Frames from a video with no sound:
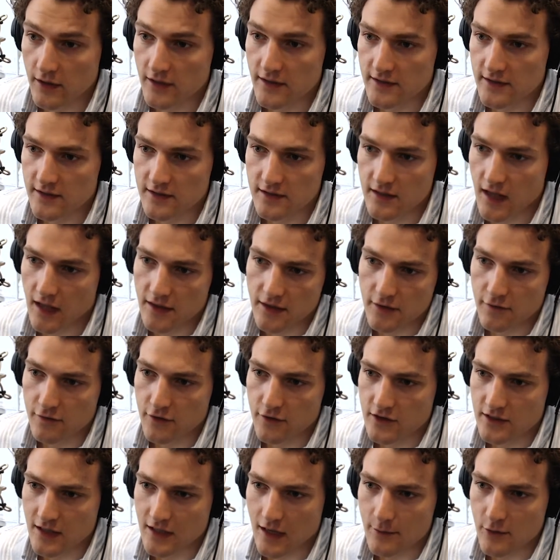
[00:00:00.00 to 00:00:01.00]
This is not the
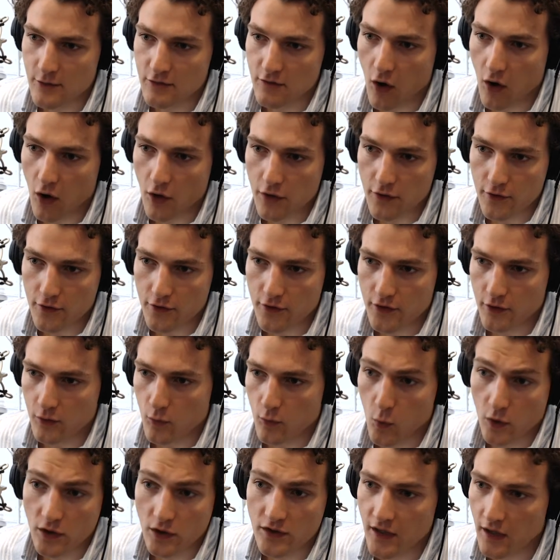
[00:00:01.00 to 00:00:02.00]
first time you've authored or
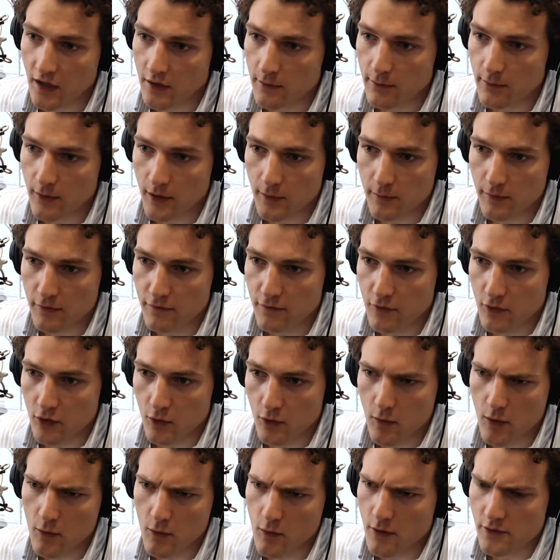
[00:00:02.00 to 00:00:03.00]
worked on a book before.
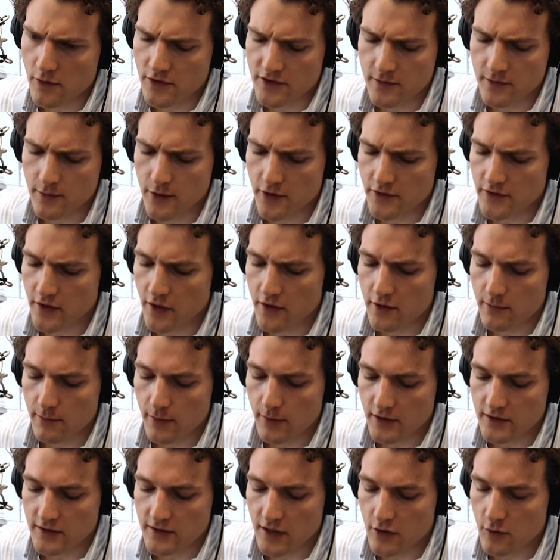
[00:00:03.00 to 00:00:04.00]
What were some of those other
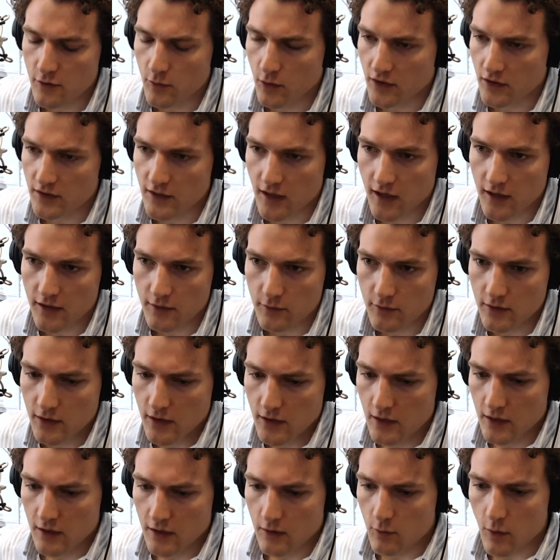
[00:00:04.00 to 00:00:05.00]
books that you worked on, and
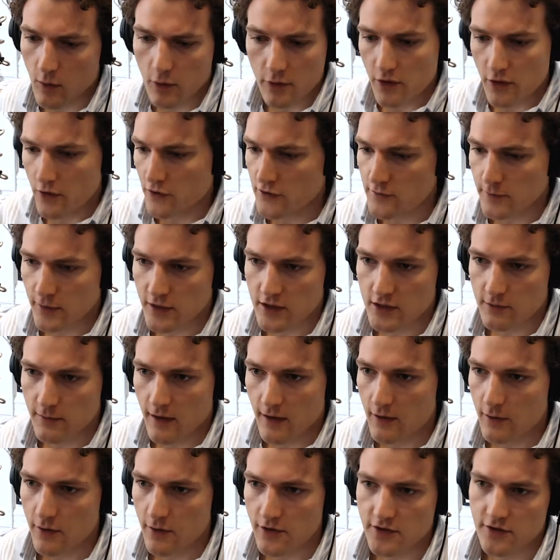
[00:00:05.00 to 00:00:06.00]
what were those books about?
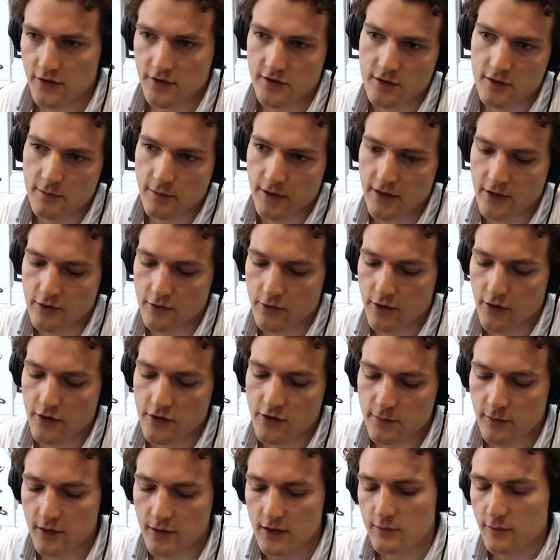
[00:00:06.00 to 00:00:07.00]
What was your experience with those
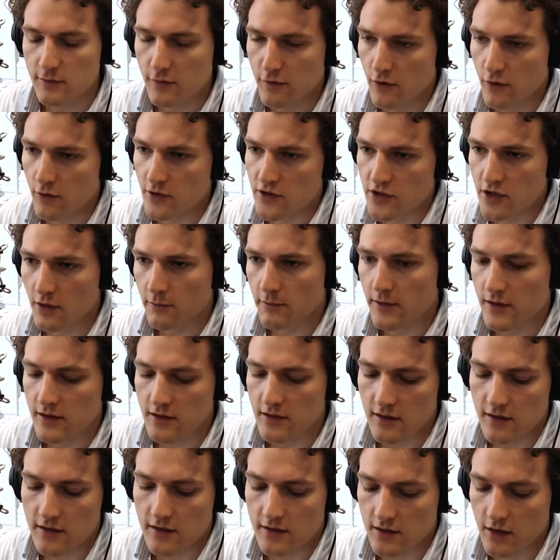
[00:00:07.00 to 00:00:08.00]
books before we jump into
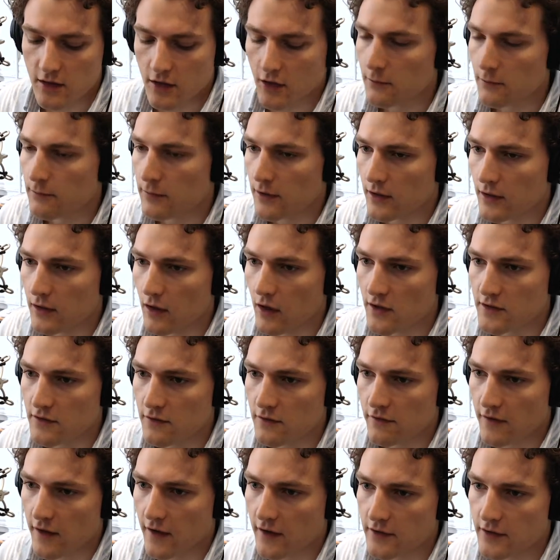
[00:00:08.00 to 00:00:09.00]
this current book, Lost and
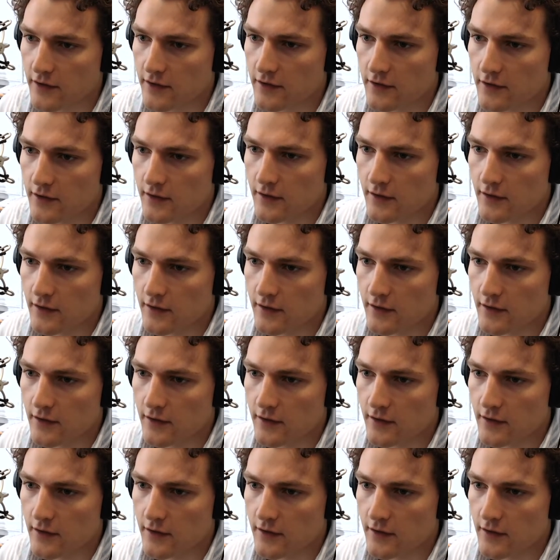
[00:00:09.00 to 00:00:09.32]
Founder?